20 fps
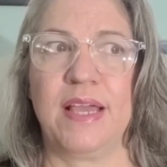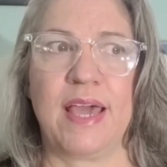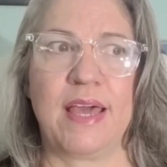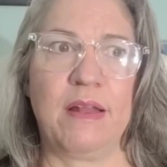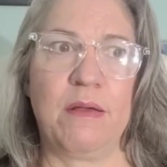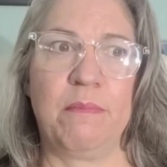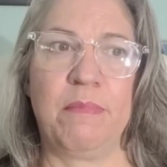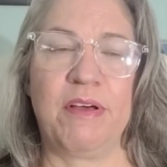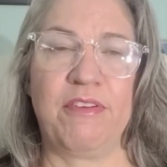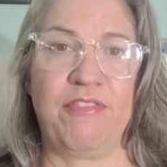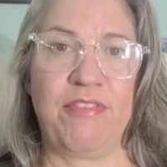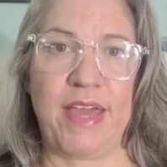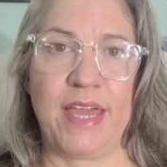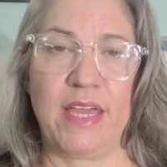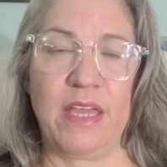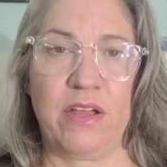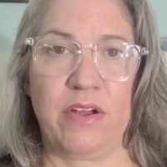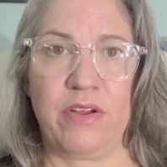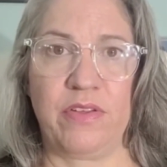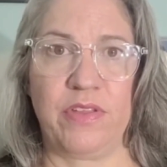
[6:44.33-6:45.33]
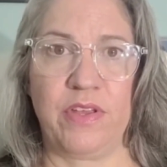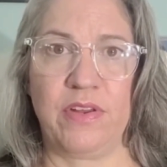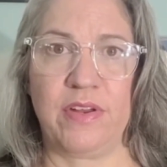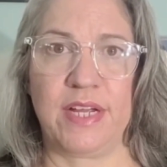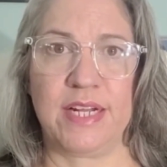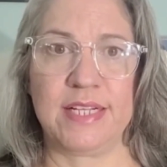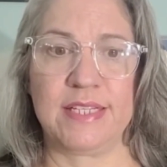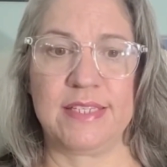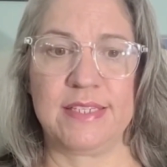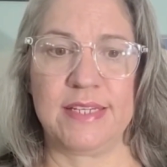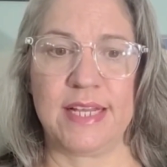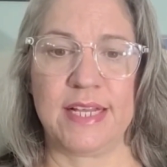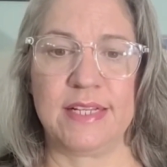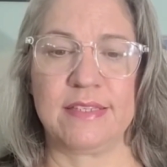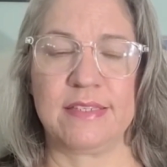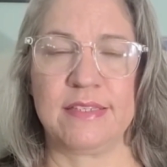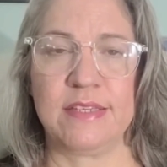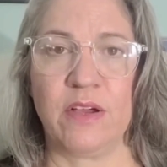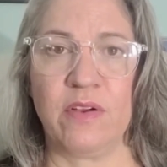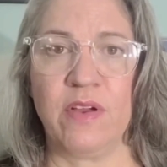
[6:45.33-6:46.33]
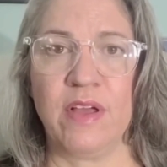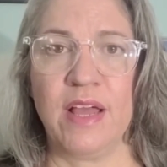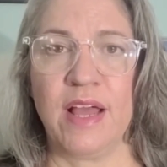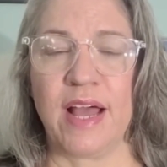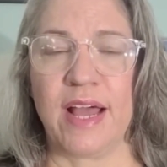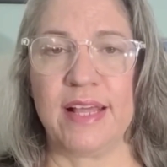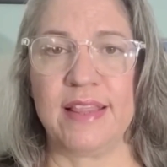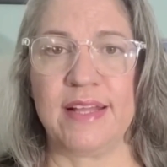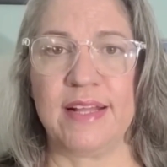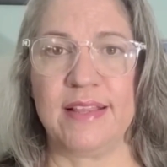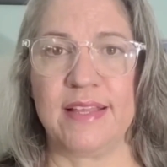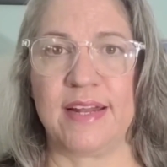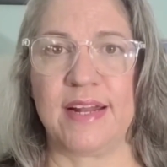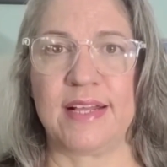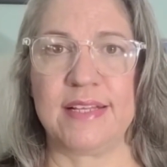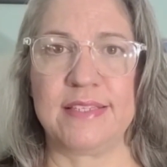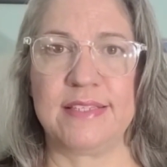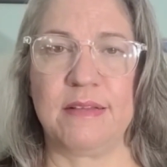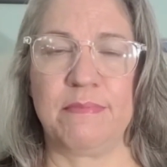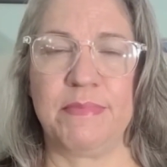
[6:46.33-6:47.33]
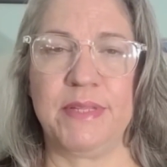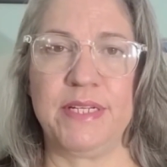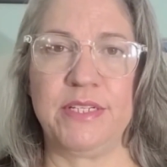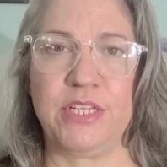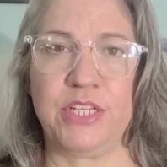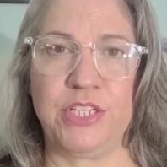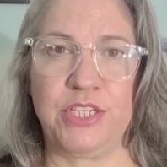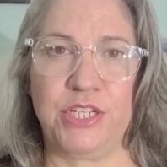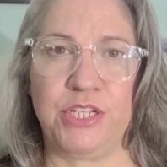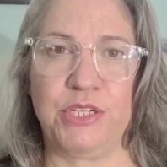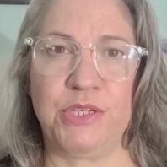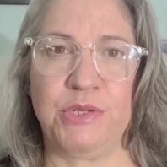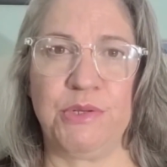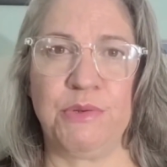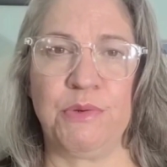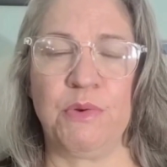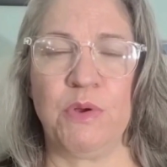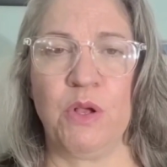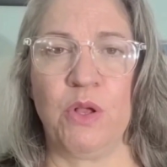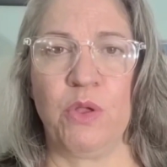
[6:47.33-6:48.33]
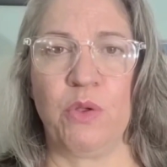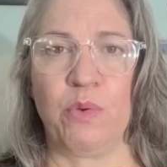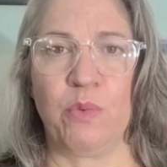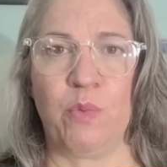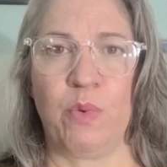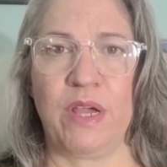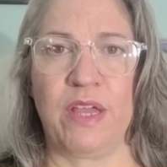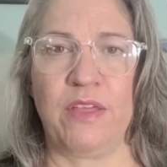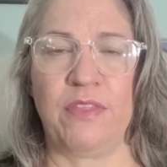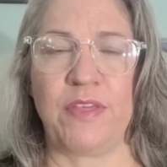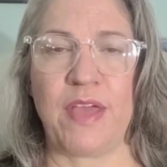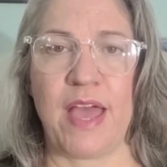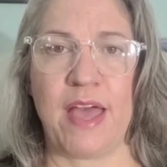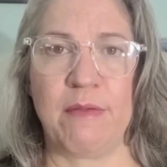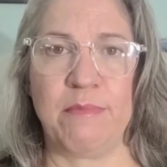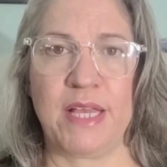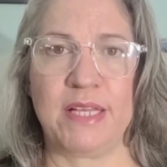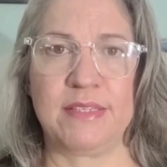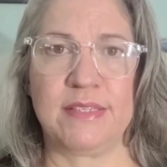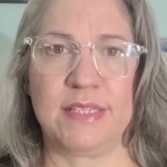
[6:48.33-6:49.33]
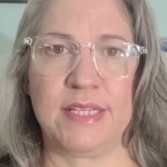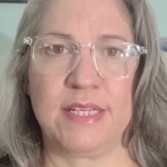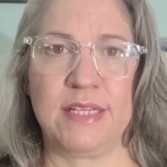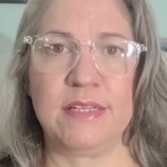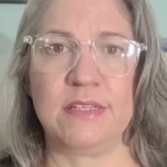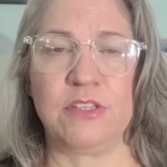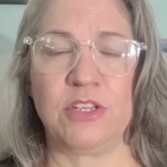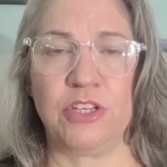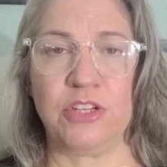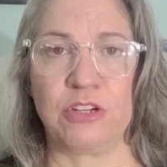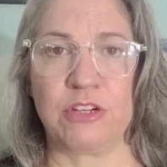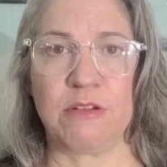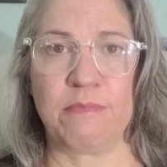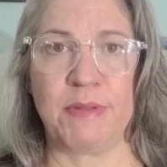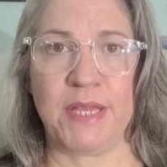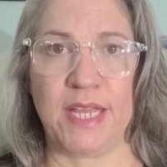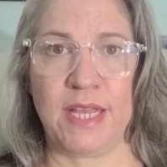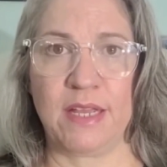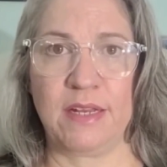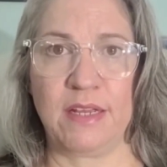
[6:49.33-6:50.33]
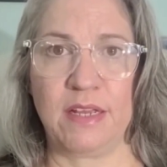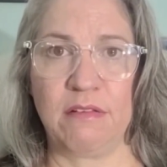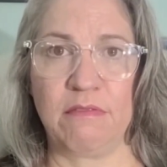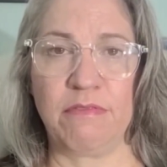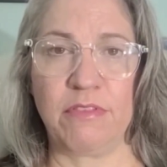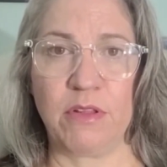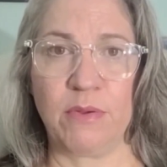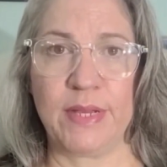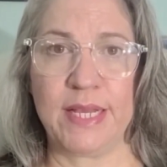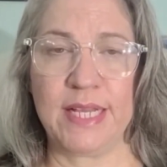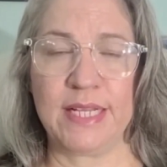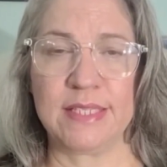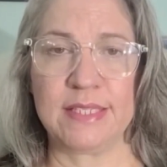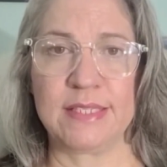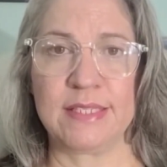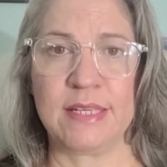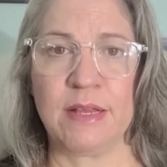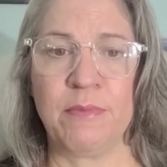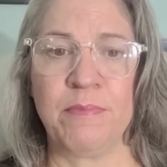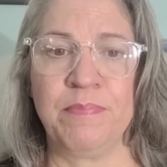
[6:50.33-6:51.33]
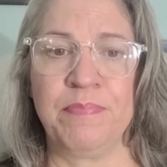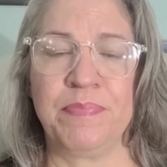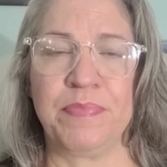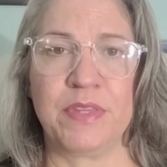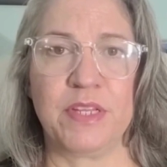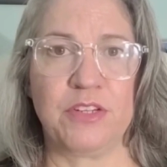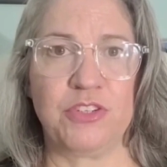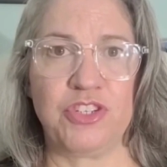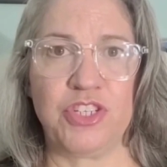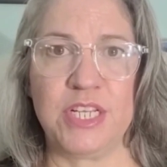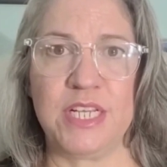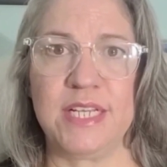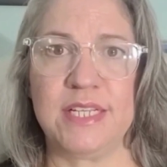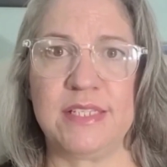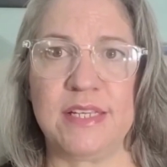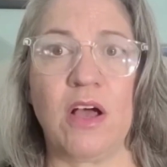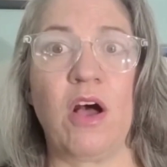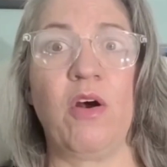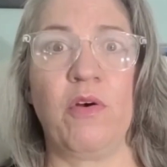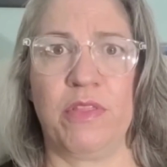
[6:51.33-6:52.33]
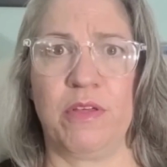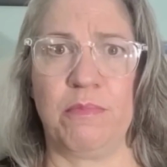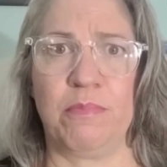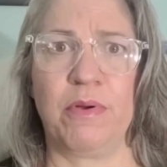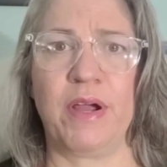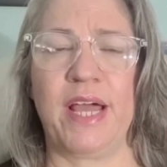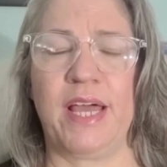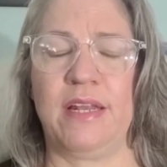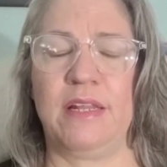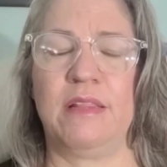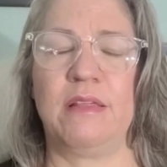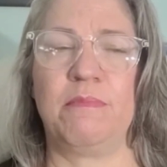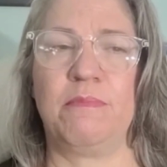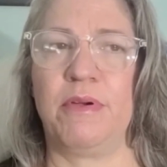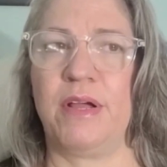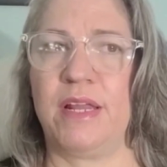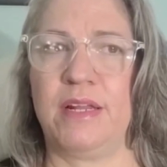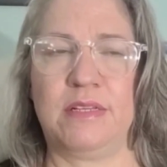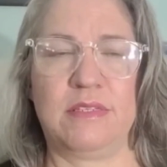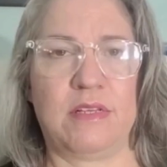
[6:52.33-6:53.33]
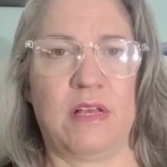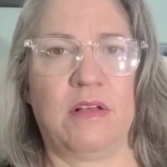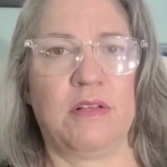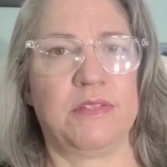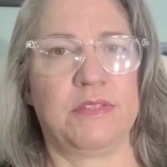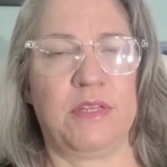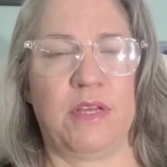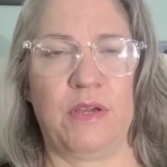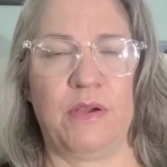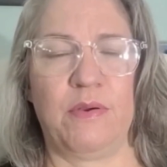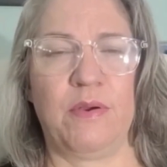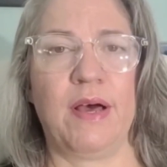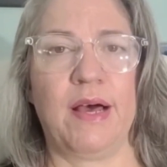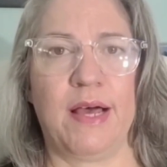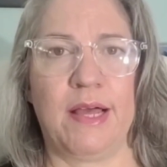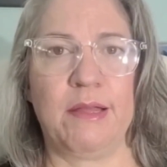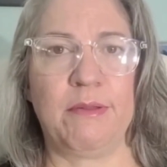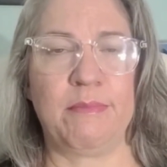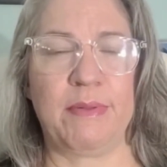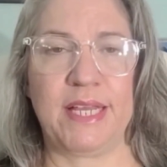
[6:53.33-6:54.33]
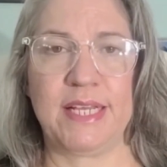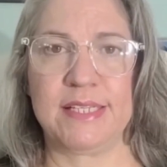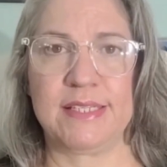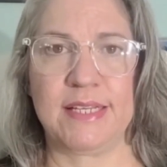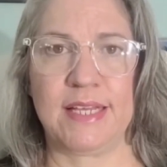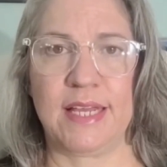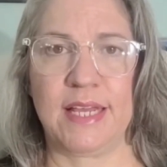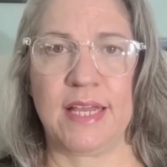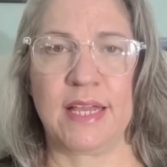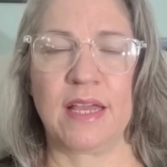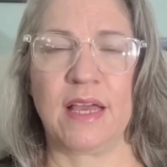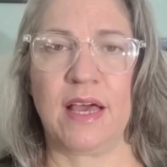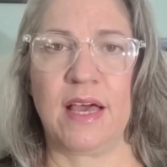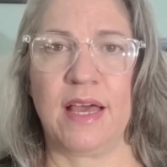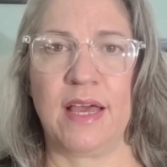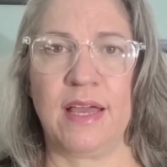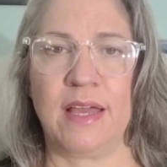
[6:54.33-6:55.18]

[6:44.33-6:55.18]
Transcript: at a buffet here in the United States. So I think that has something to do with MSC's European influence. The cheese, the bread. The bread is also amazing.